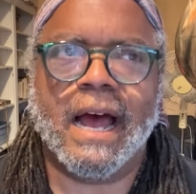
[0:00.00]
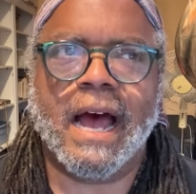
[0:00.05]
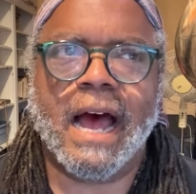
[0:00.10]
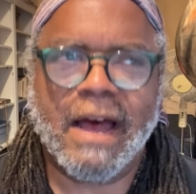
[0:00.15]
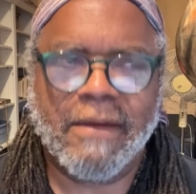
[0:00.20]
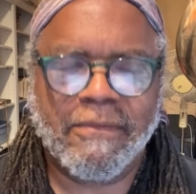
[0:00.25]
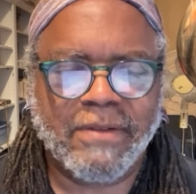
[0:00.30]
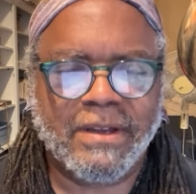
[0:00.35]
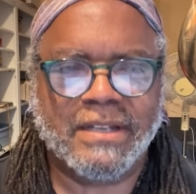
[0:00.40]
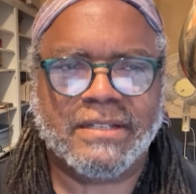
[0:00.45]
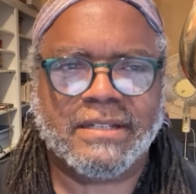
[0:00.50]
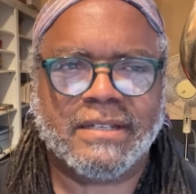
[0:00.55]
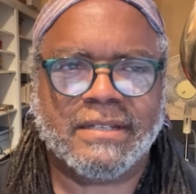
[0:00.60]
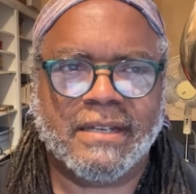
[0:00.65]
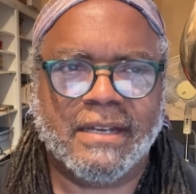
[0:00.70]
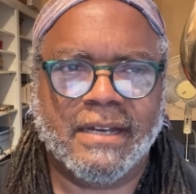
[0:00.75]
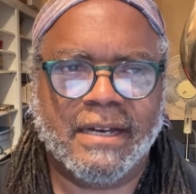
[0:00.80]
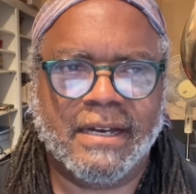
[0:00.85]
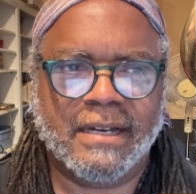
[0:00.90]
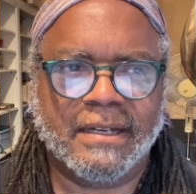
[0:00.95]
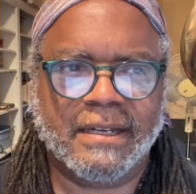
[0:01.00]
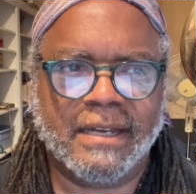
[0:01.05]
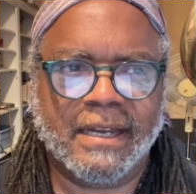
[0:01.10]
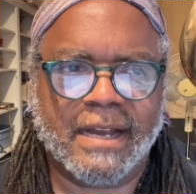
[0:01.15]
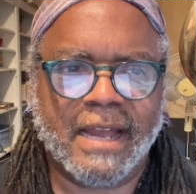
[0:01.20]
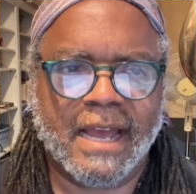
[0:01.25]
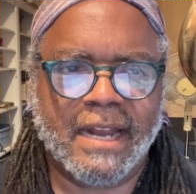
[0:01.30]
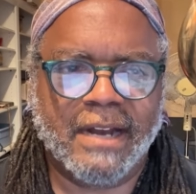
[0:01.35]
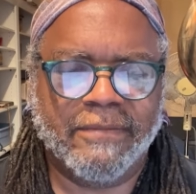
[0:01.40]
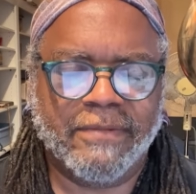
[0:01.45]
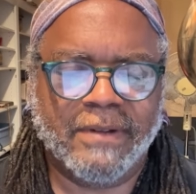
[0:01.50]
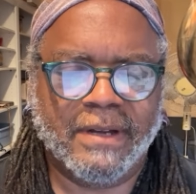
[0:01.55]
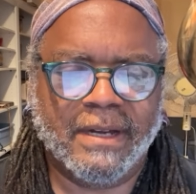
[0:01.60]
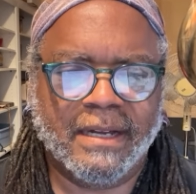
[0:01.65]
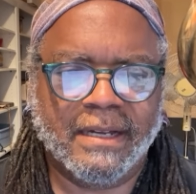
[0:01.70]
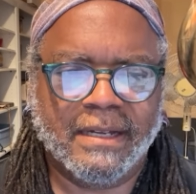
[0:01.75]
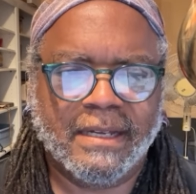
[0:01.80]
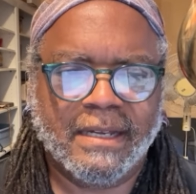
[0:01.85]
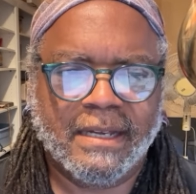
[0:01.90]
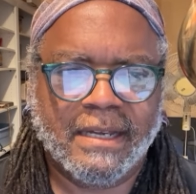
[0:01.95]
obvious uh, kind of
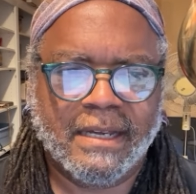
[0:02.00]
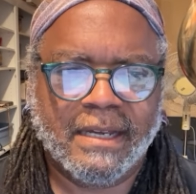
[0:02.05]
uh,